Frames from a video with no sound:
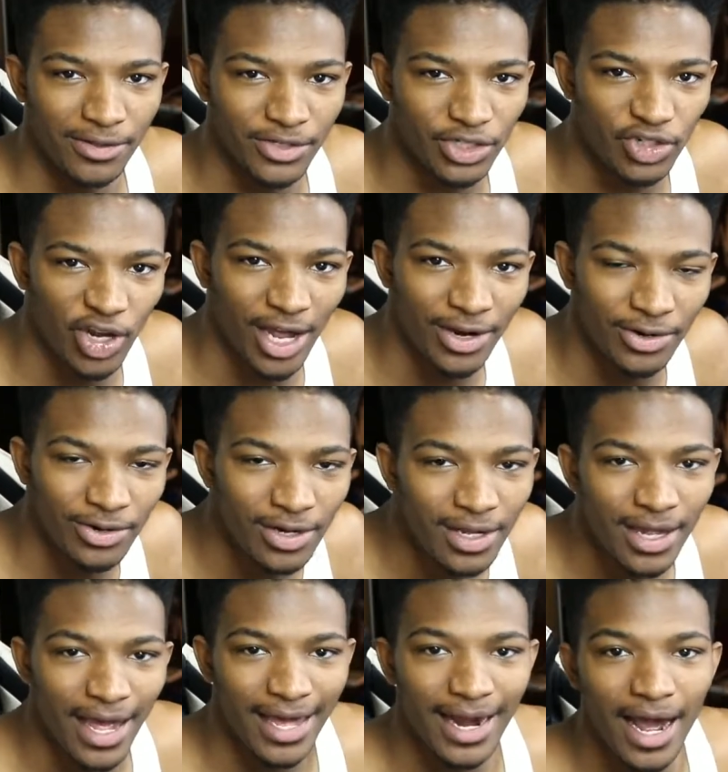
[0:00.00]
this channel,
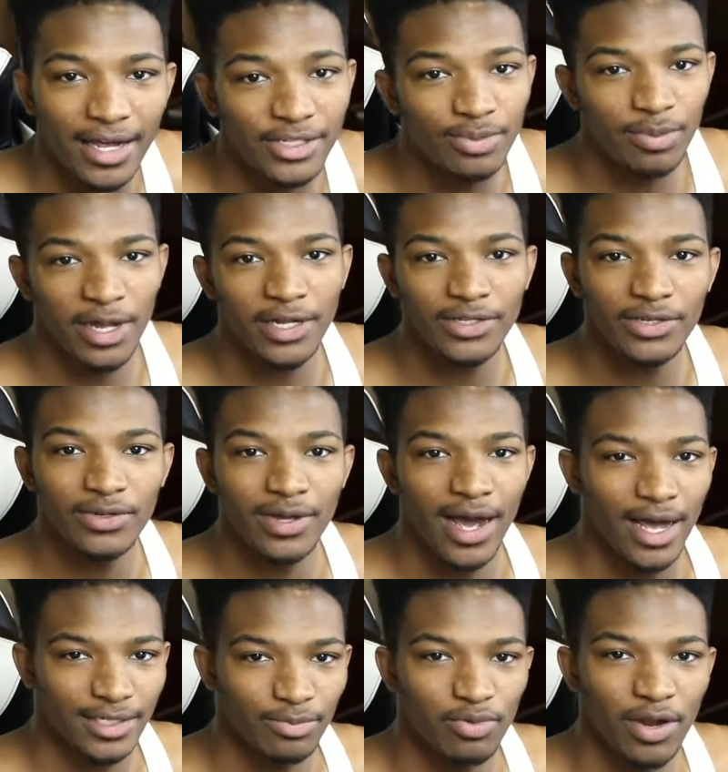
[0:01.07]
and I explained to you
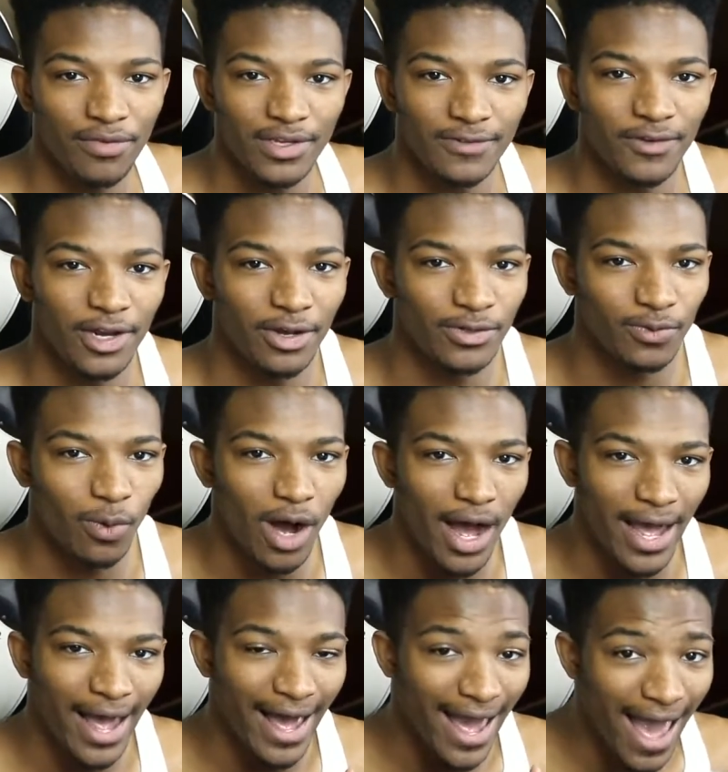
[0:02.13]
guys in previous videos
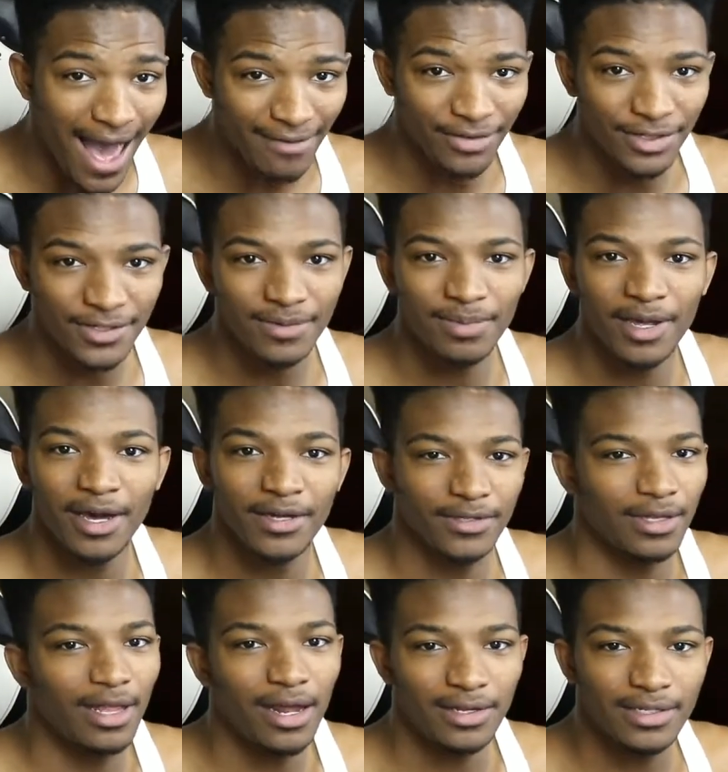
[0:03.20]
why I haven't, because
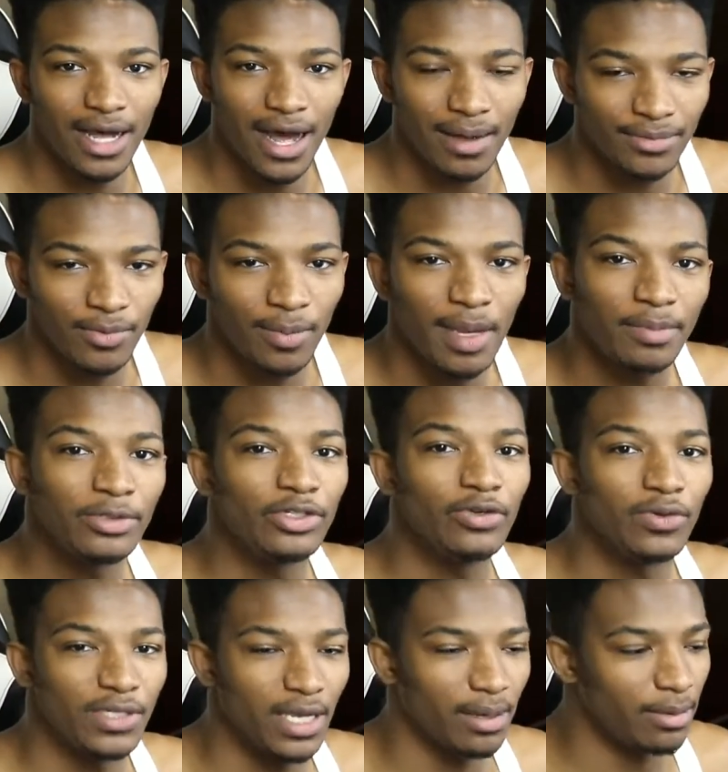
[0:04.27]
a lot of times what people do
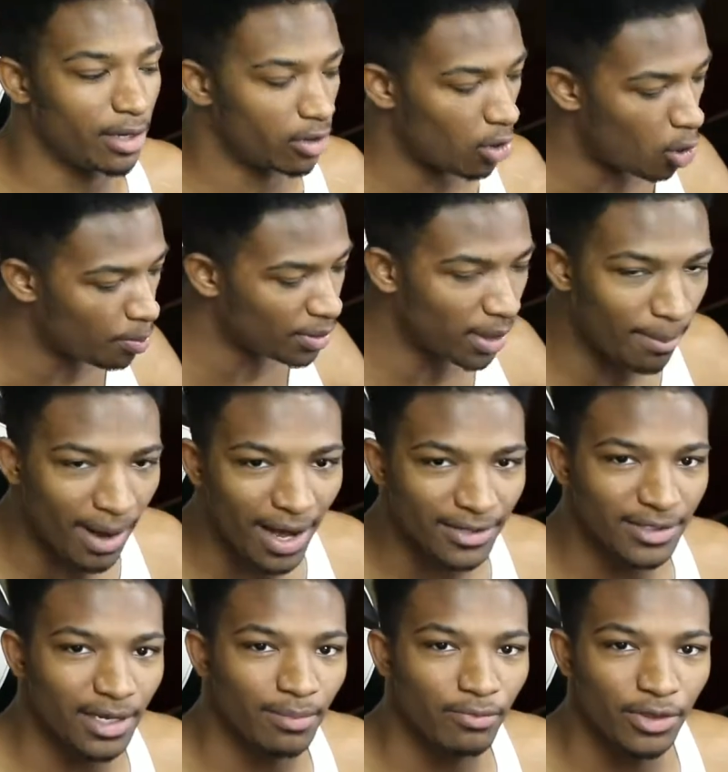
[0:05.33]
is they either open the
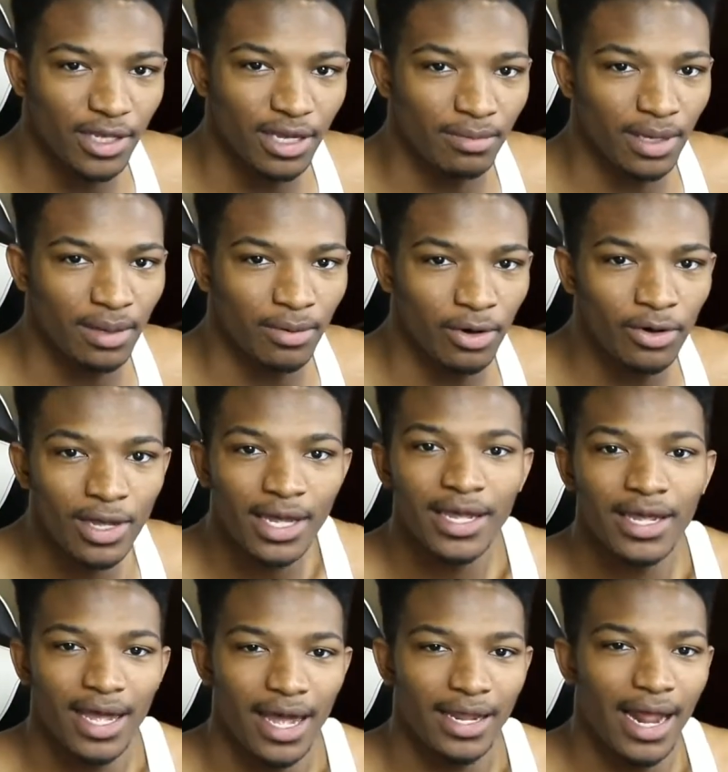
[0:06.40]
box up with the amiibo
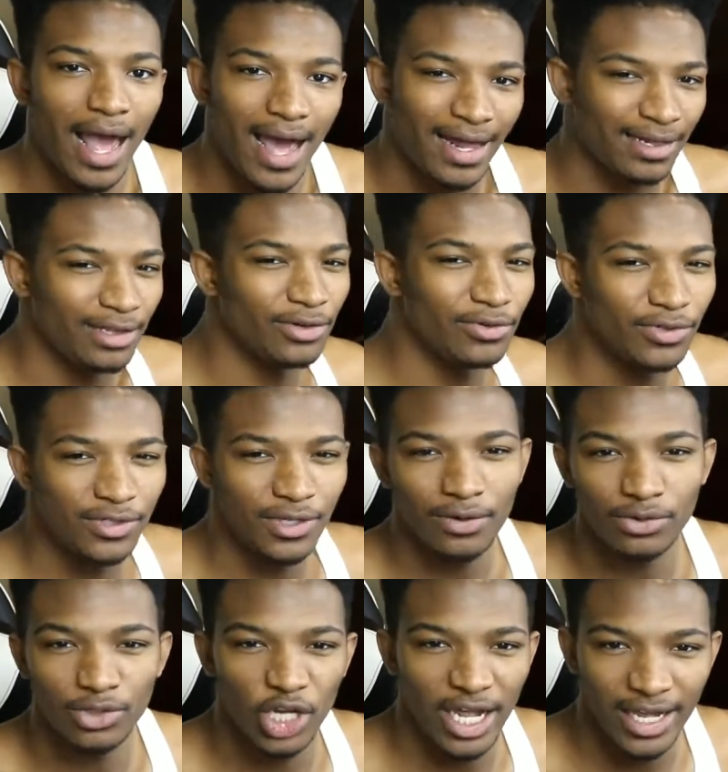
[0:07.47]
and add a little
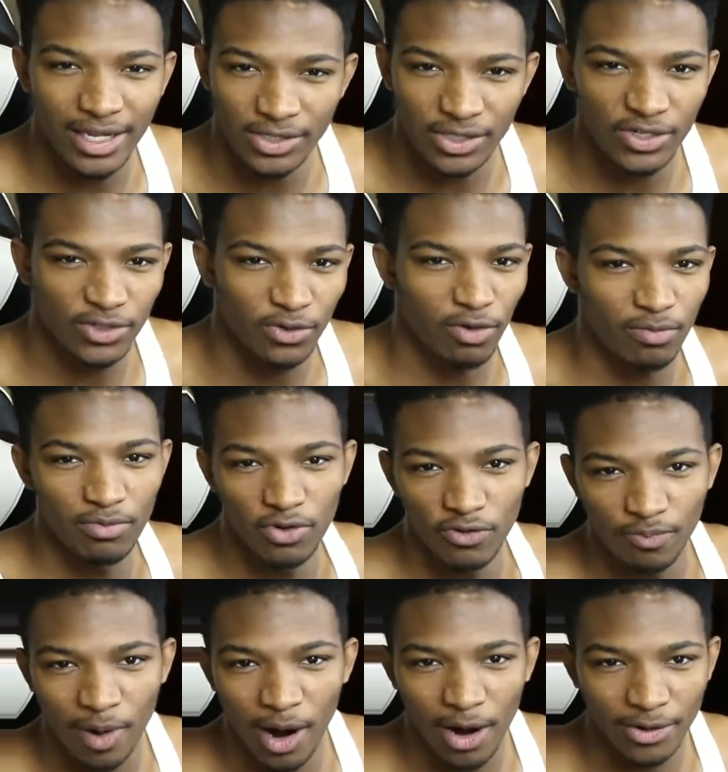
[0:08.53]
subtle changes or remove
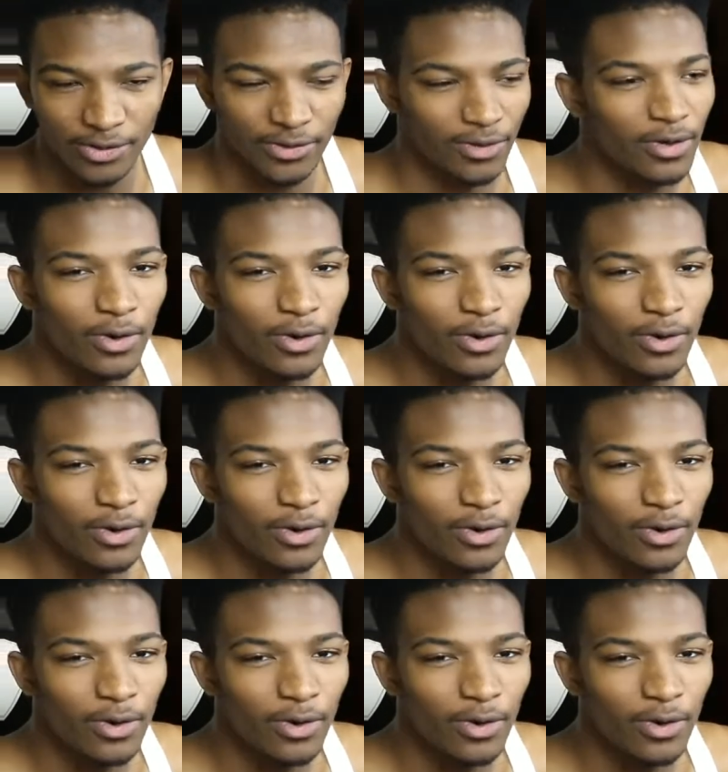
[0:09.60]
parts,